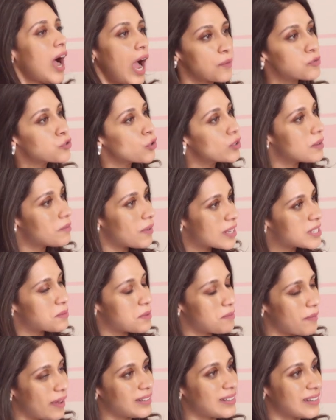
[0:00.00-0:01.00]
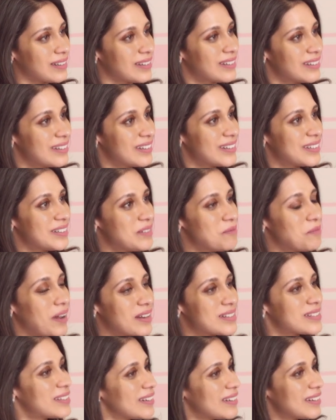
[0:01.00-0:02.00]
I'm sure there must be many,
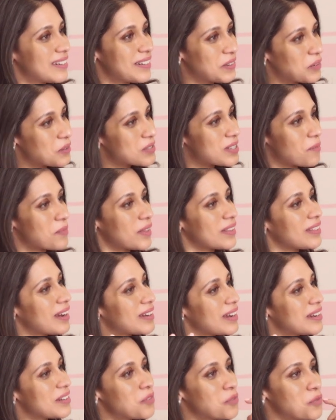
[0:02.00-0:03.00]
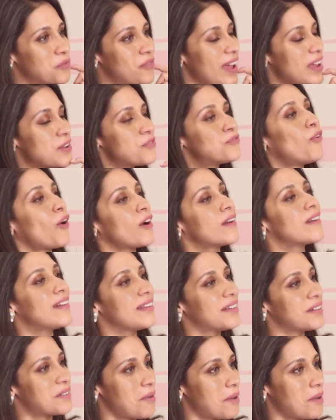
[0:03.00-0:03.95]
but you know something that you very fondly